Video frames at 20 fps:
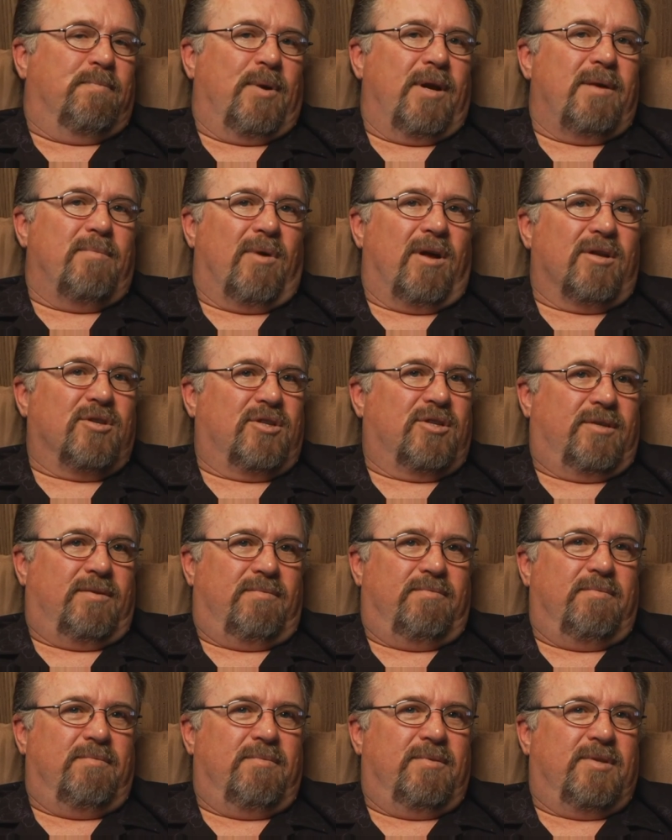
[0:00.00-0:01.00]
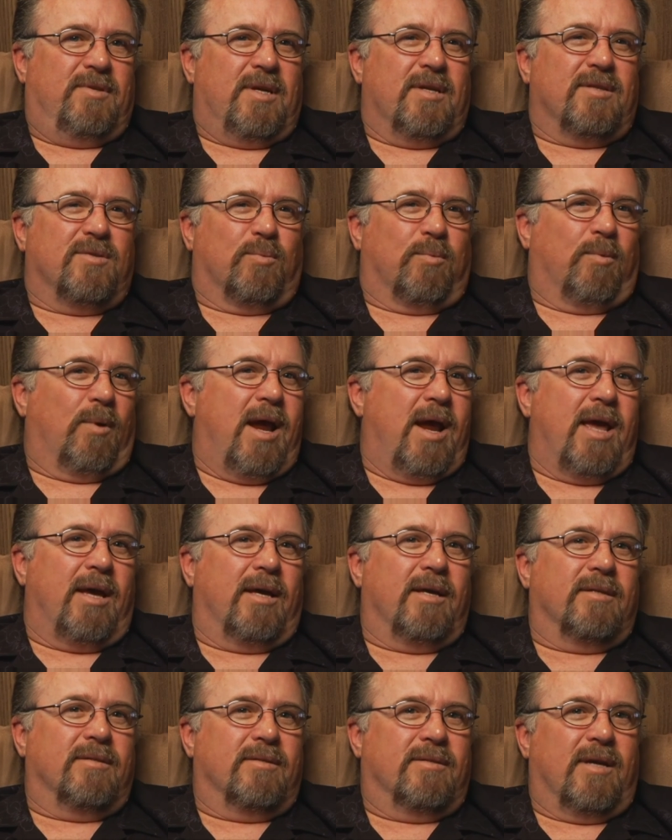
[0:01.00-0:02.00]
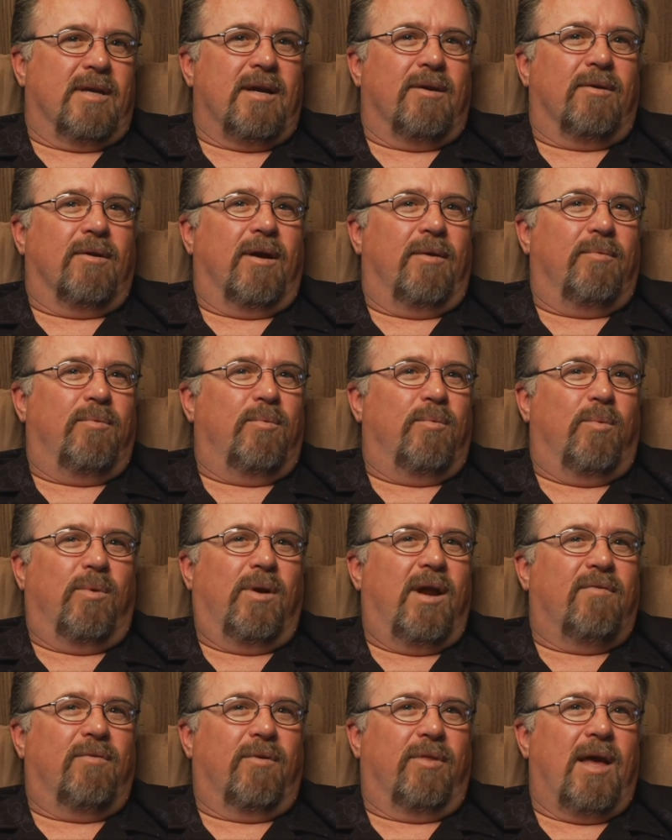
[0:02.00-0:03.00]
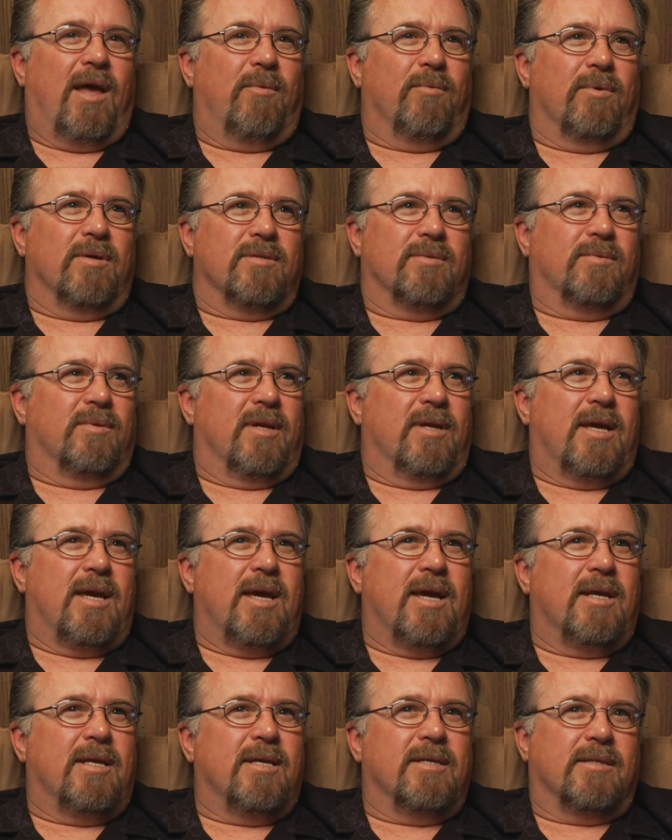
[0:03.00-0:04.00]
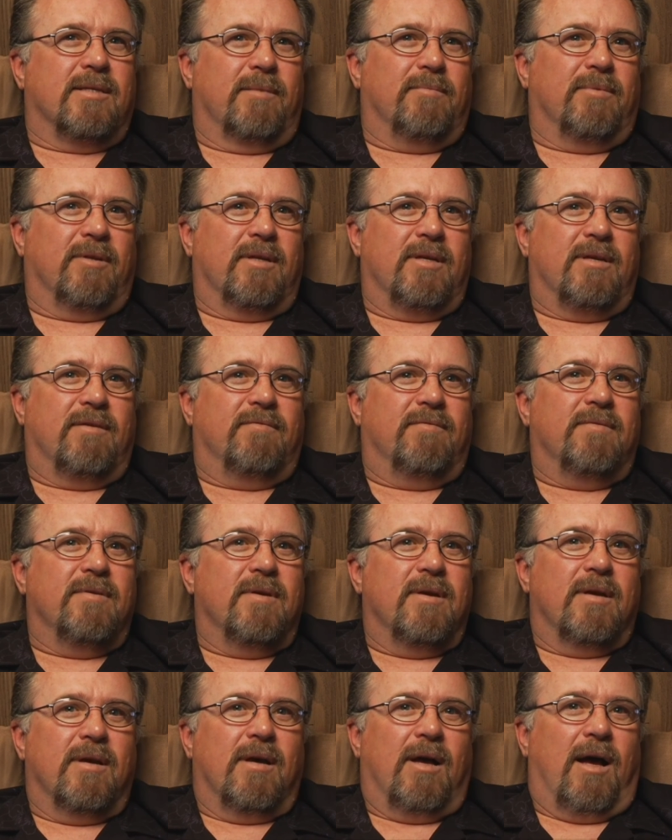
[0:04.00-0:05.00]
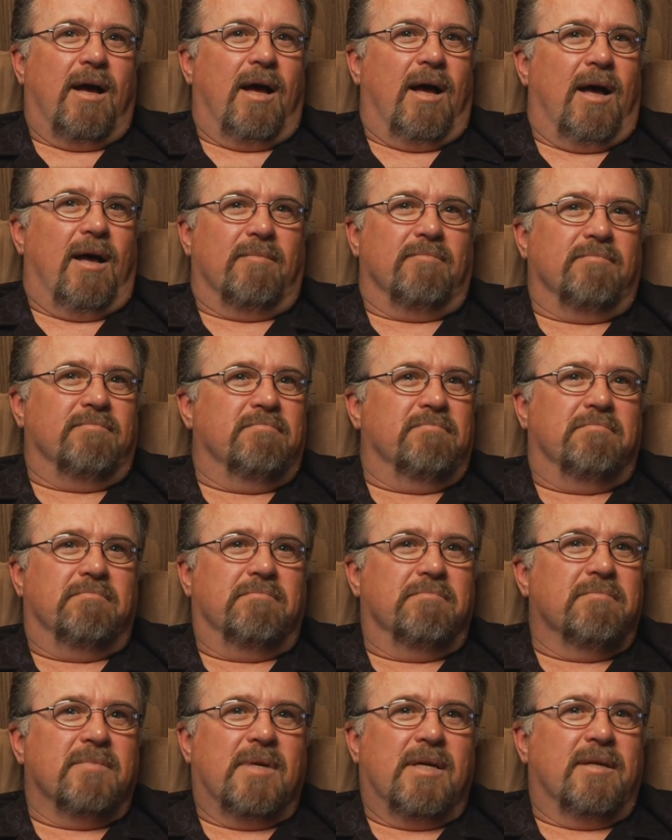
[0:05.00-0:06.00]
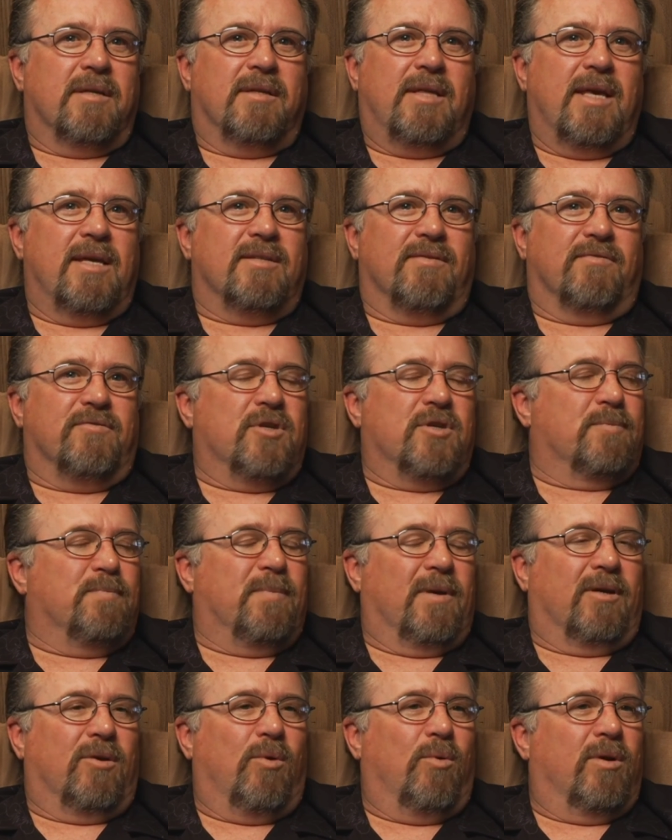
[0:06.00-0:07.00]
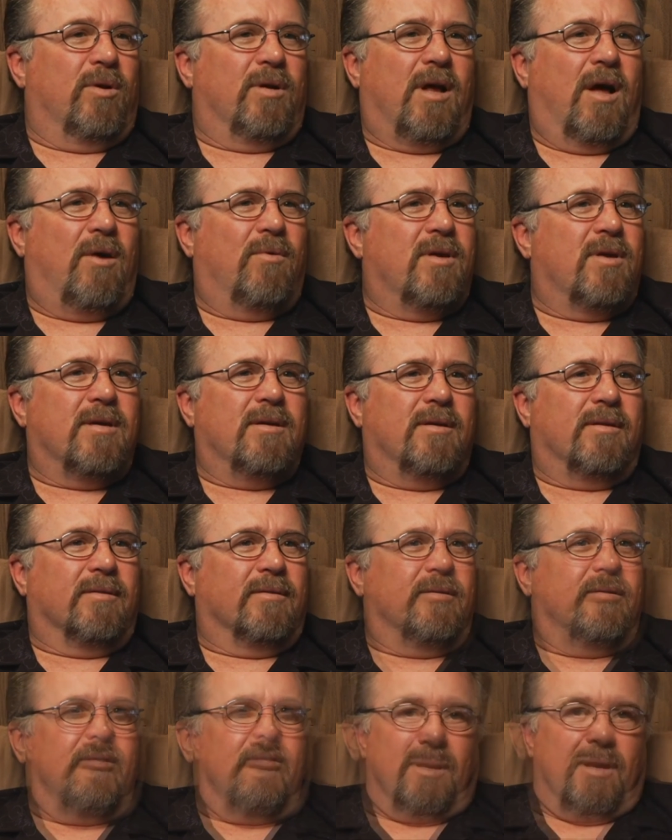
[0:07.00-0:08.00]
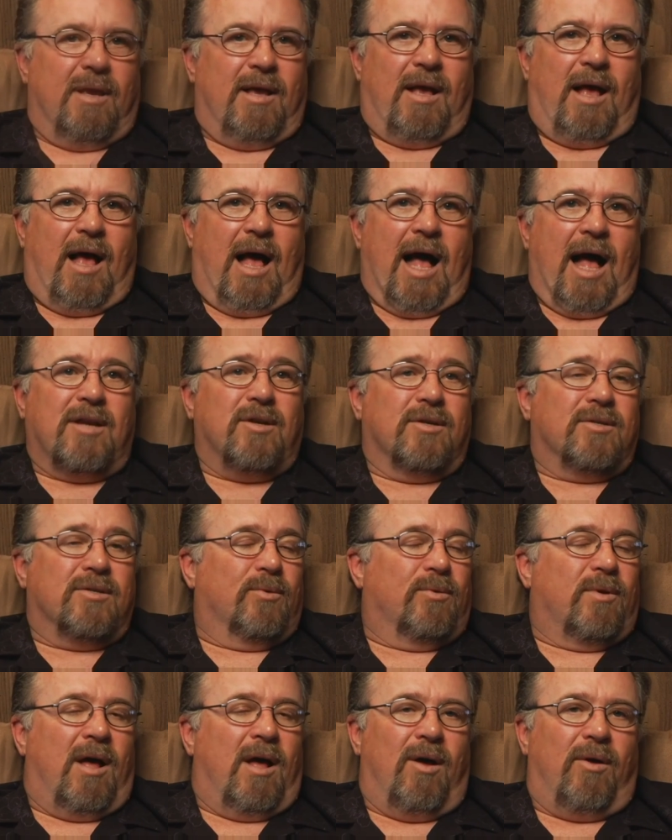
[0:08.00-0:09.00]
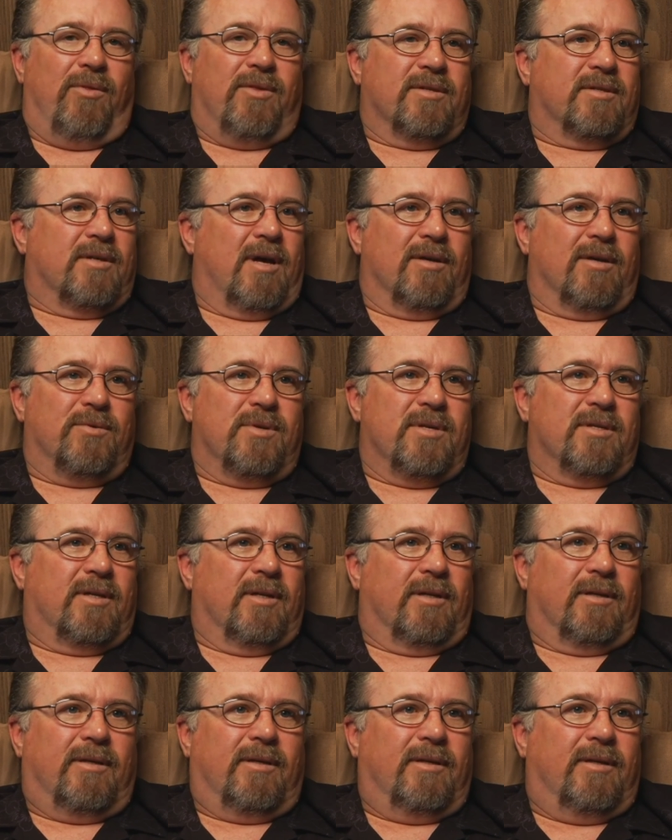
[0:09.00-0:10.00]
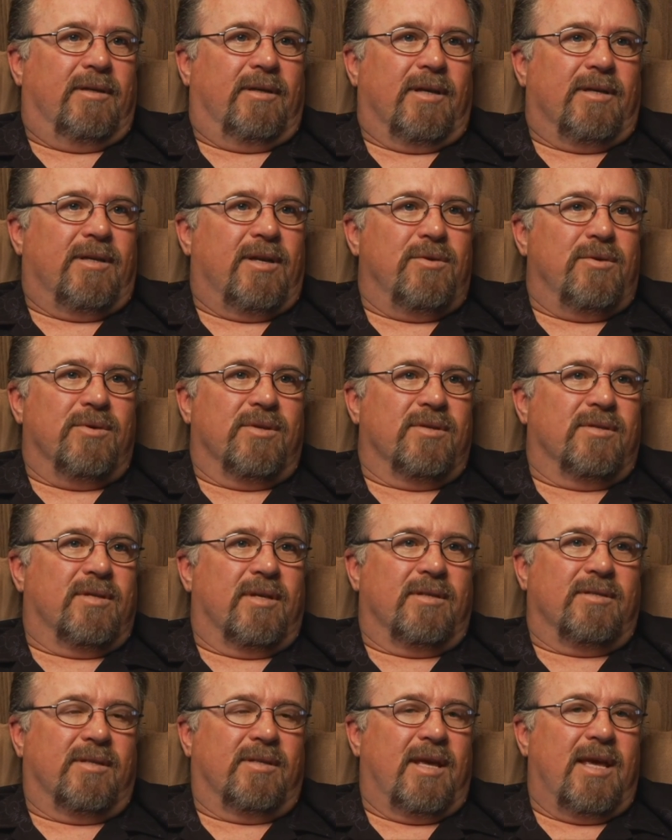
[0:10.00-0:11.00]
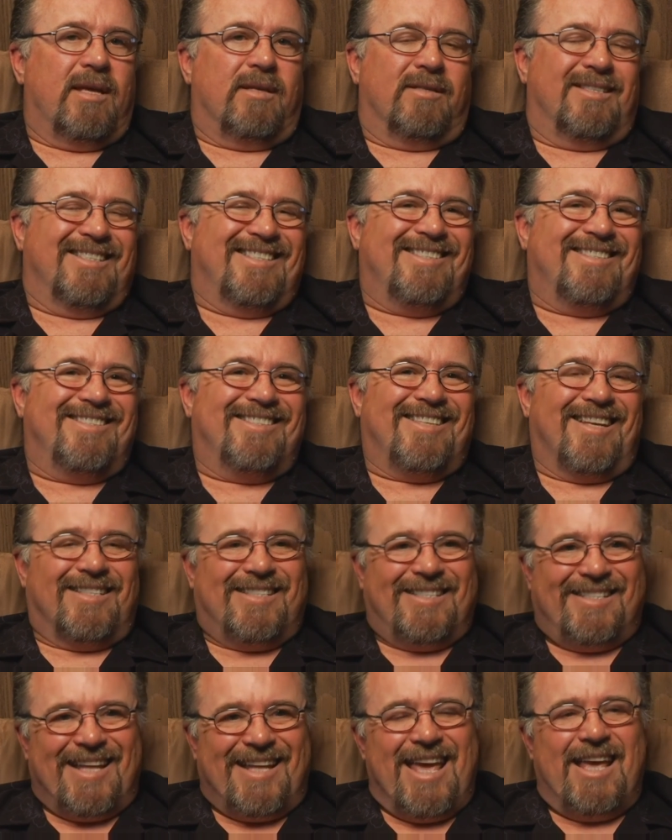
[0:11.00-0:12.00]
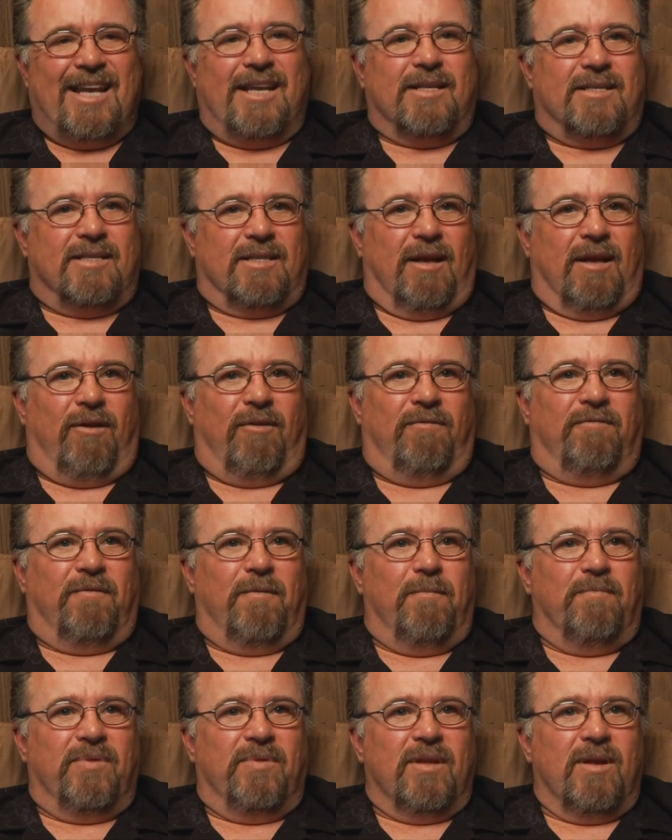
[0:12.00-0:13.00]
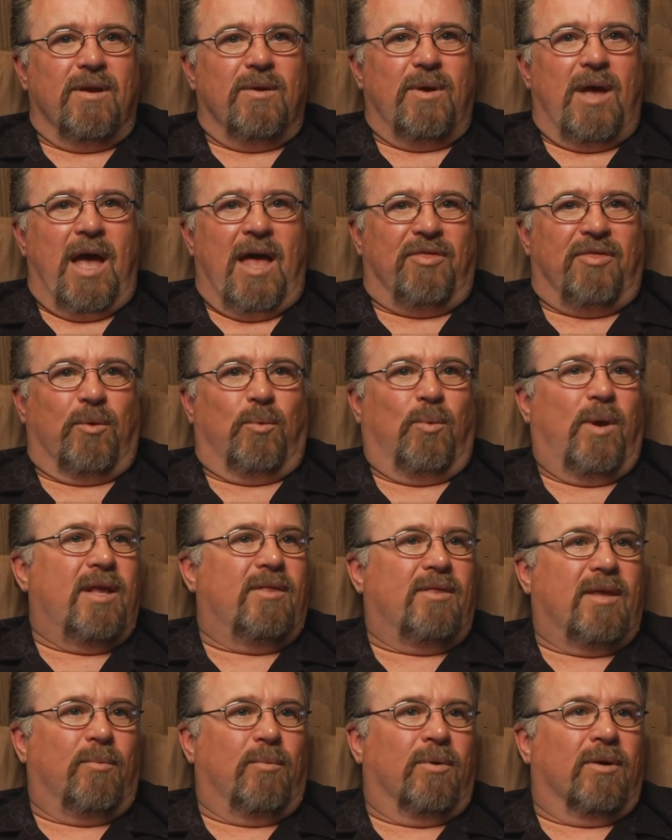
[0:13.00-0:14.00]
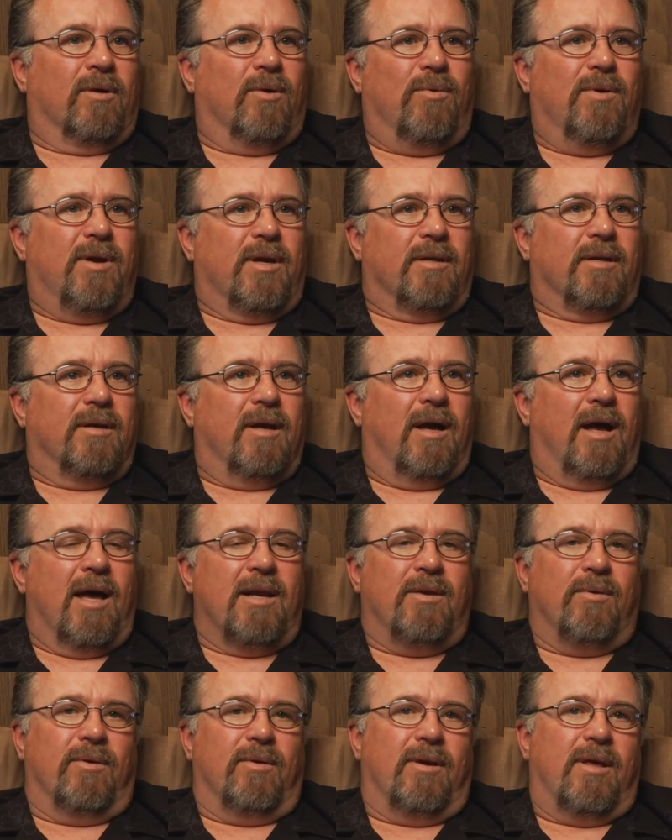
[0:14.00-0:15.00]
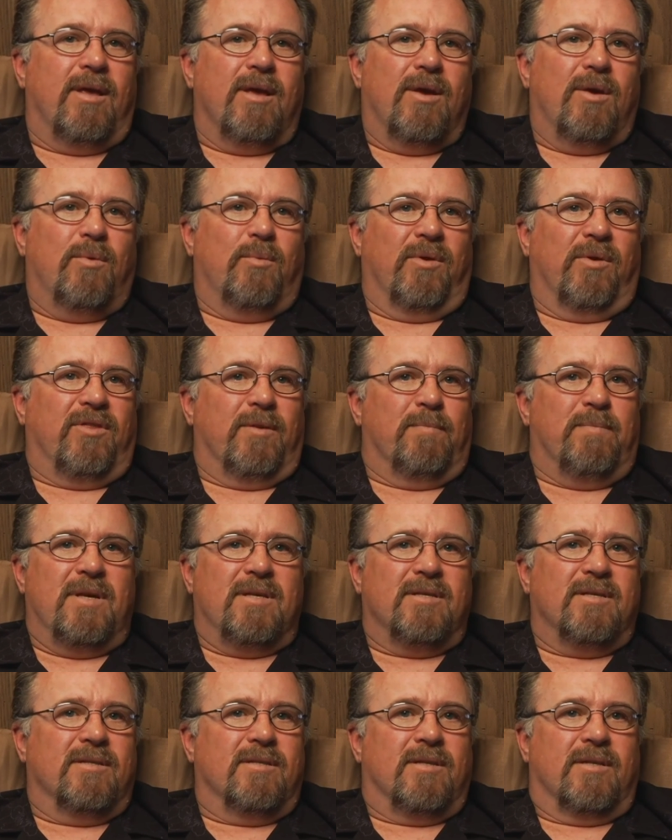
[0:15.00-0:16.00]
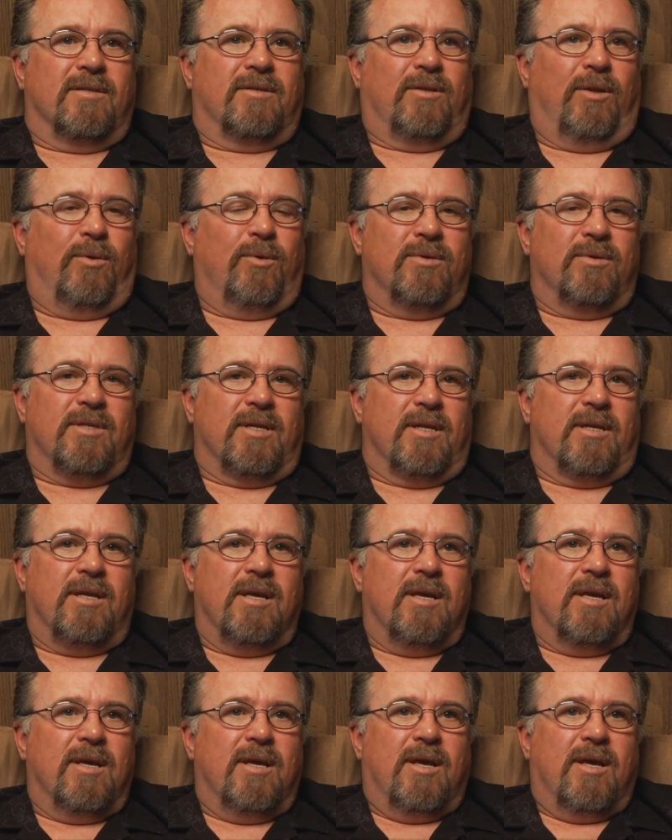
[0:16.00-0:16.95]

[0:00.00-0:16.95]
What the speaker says: pretty much since Reagan's era, whenever that was, in the 80s, I believe, things have just been going downhill. I don't know how this country is going to continue to sustain itself at the rate that we're going. I don't, with the businesses closing,